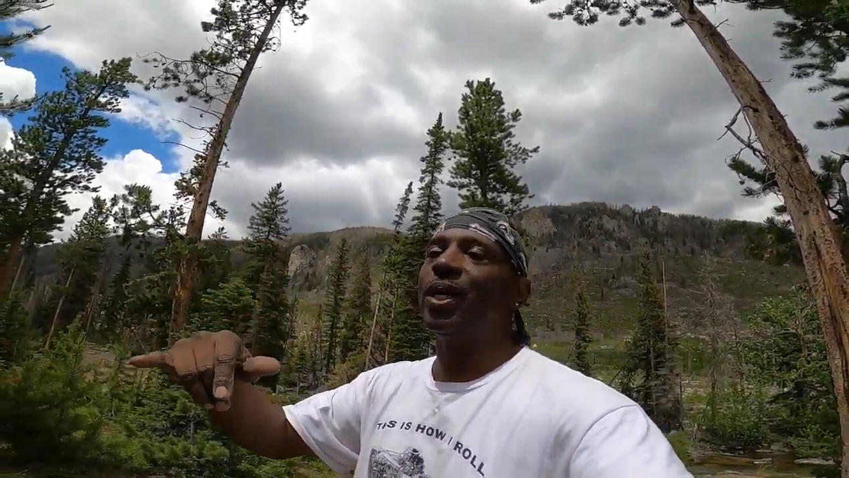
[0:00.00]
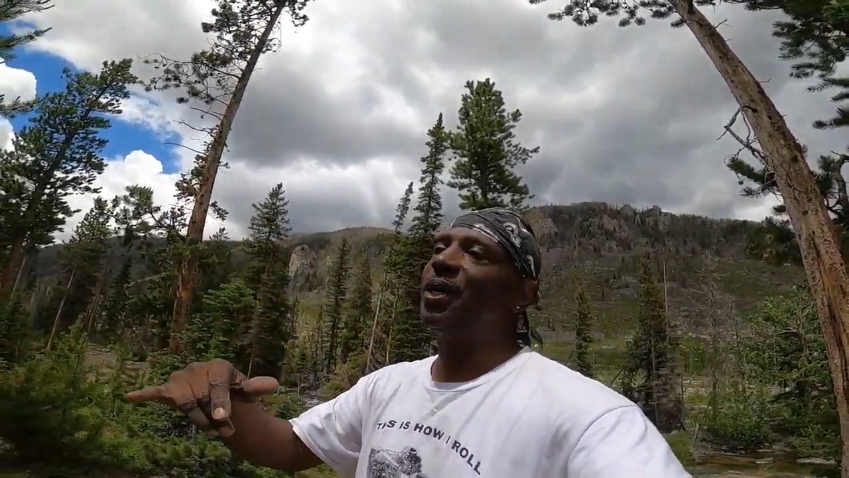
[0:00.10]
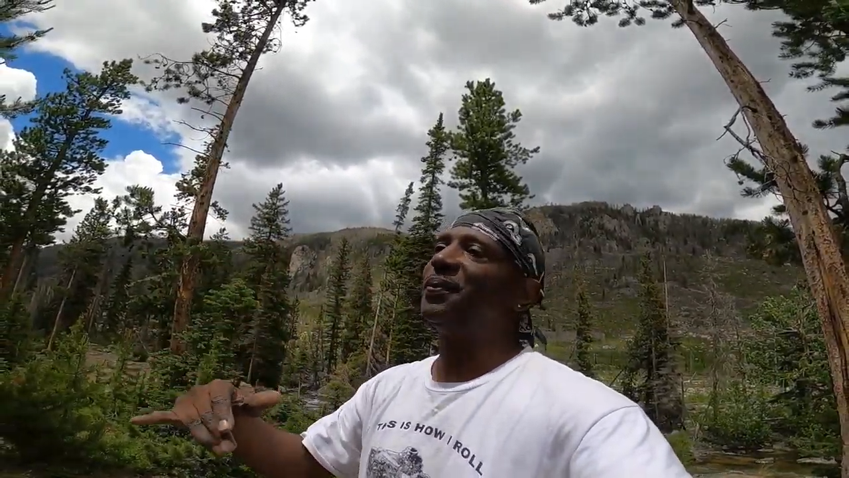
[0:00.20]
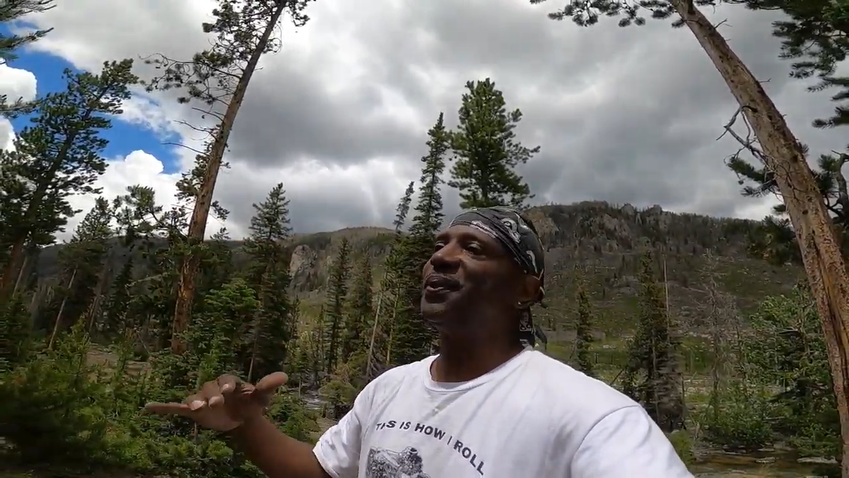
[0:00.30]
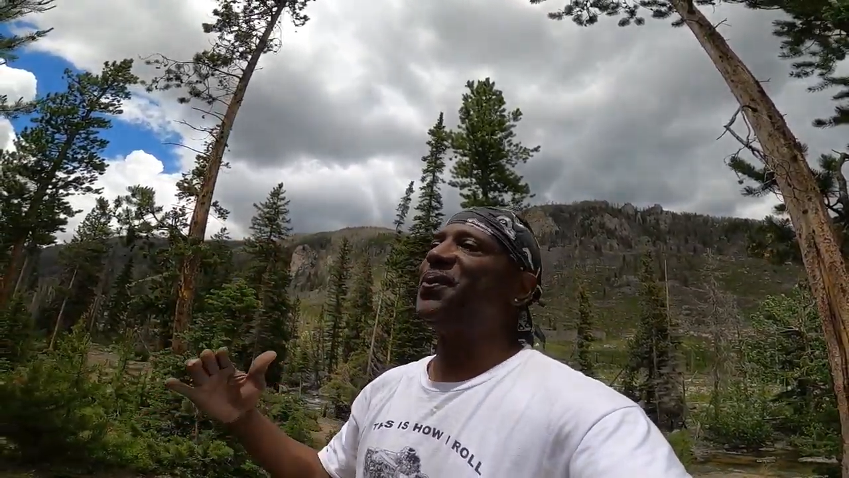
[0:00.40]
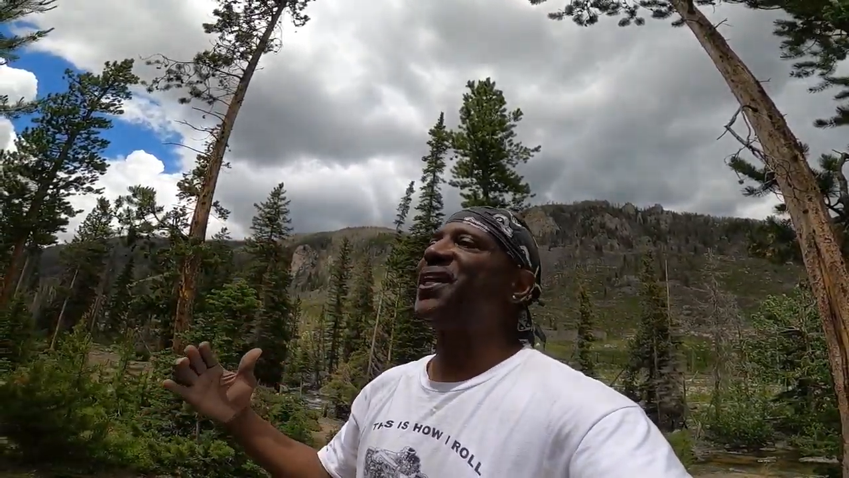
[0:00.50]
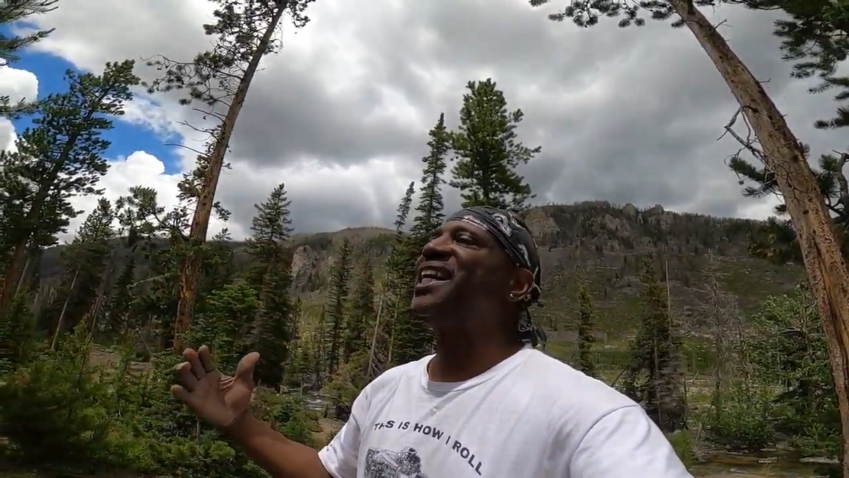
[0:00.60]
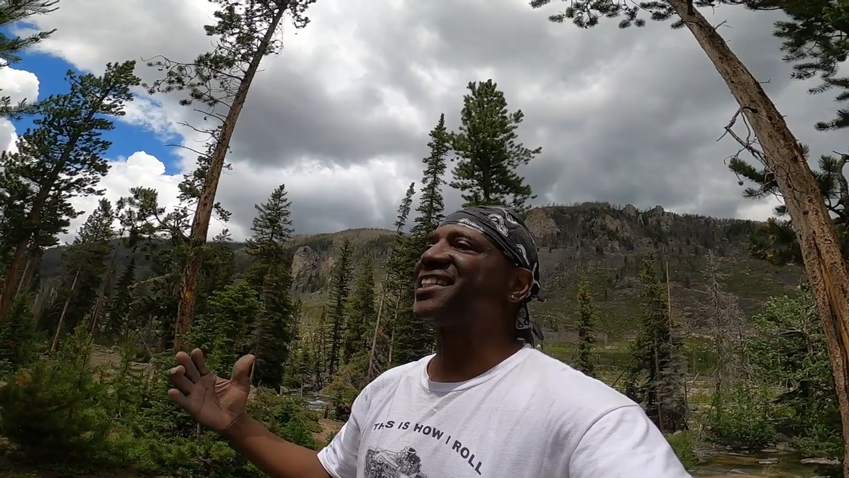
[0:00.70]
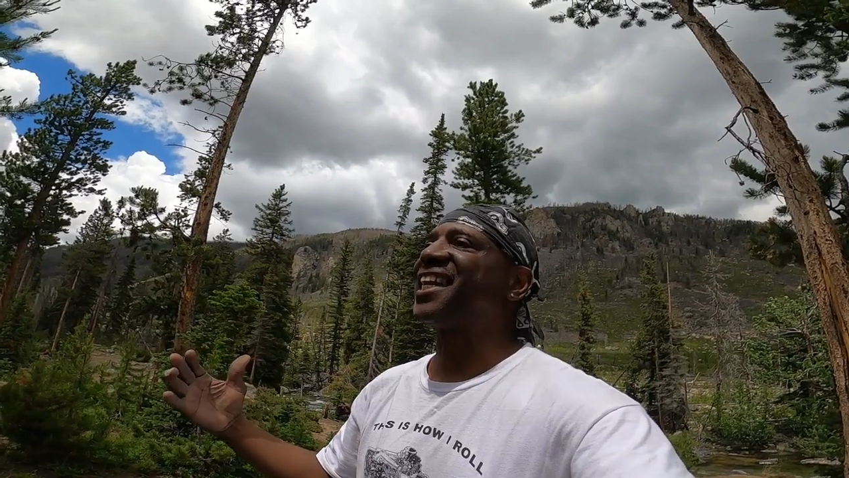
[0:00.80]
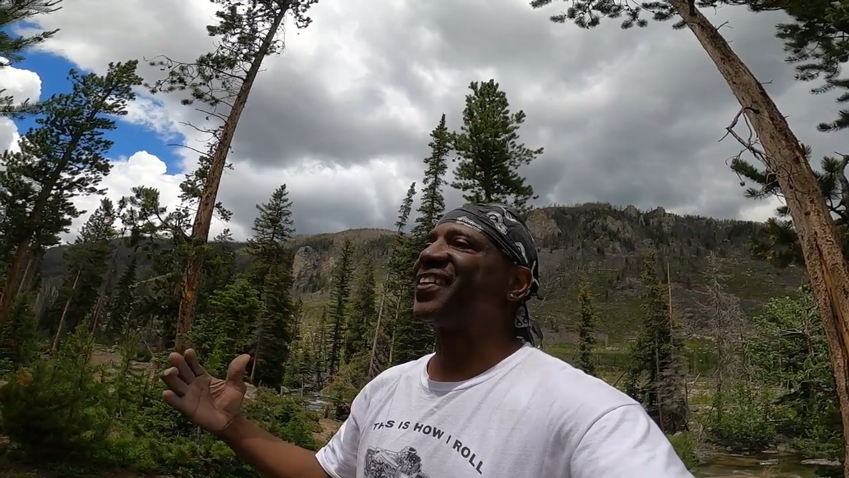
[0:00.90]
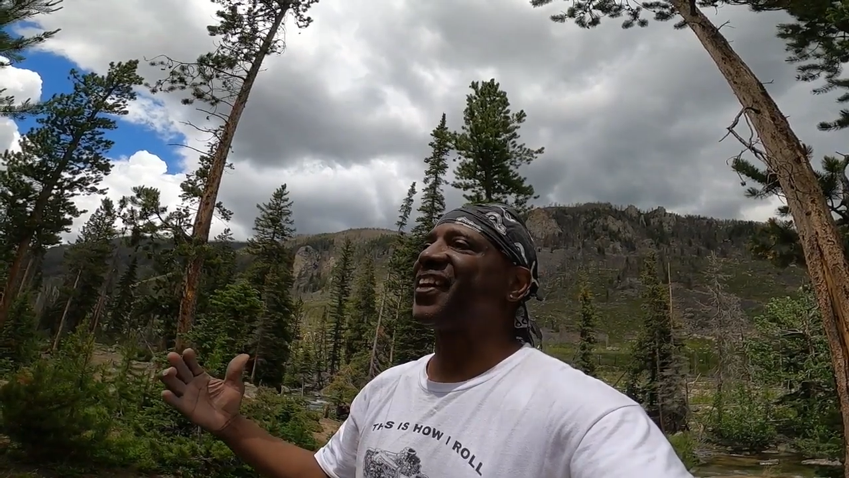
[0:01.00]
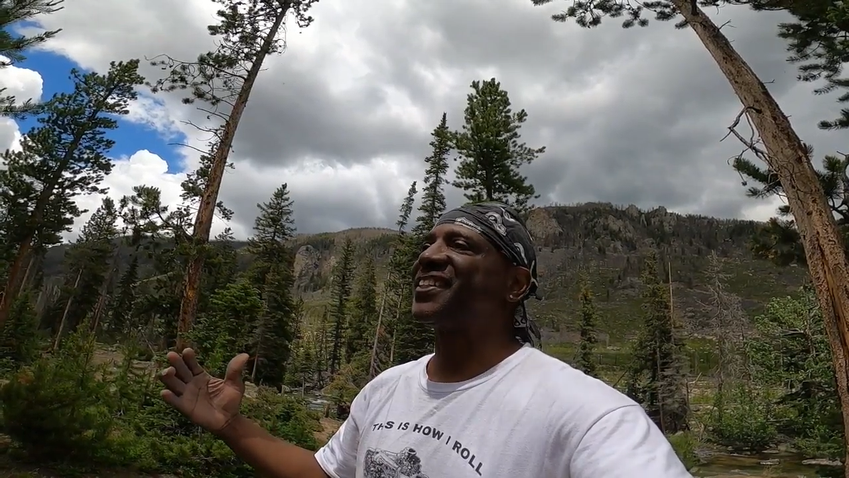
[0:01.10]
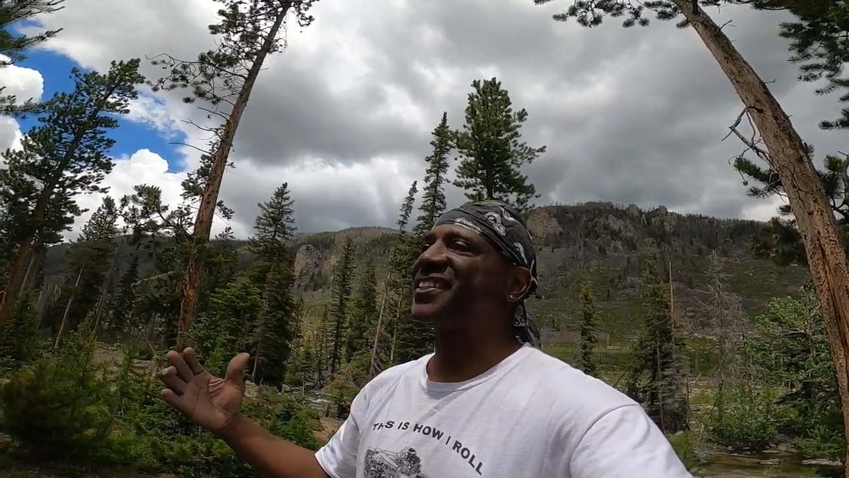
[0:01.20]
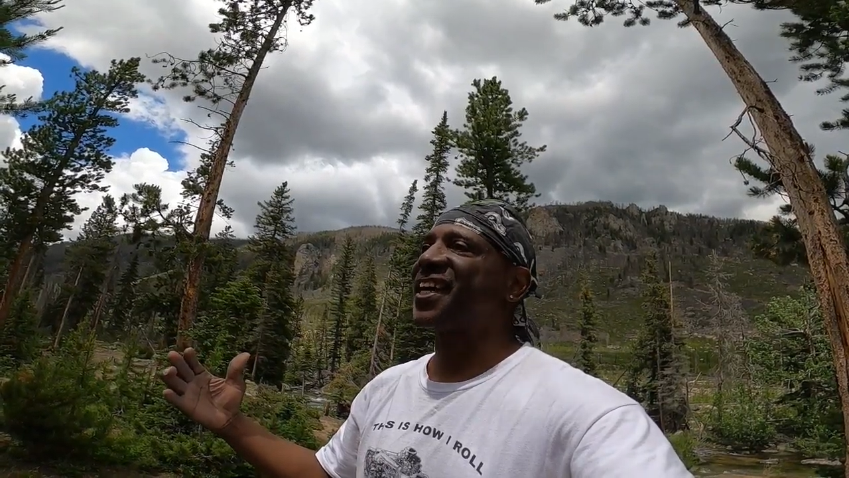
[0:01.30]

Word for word: well, new to us, I guess I